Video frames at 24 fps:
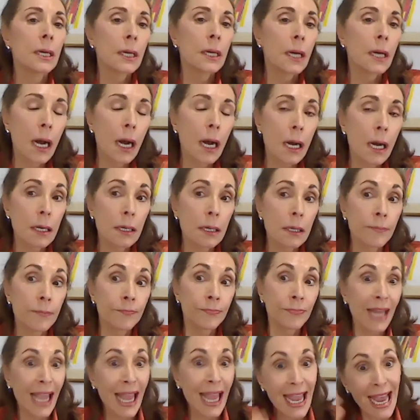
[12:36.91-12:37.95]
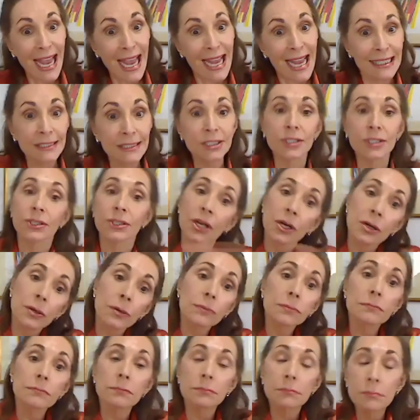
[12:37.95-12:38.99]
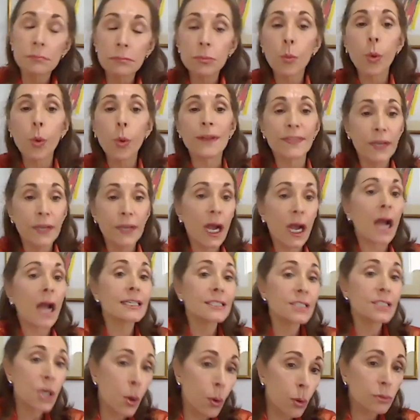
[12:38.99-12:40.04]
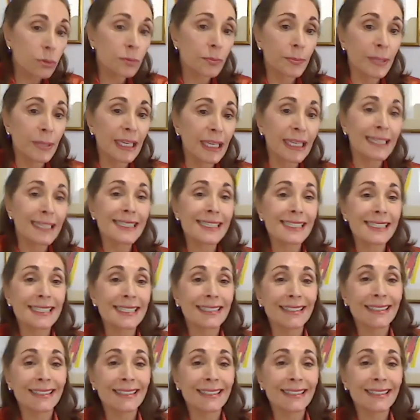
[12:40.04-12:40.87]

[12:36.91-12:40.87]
And, what the guy told me is,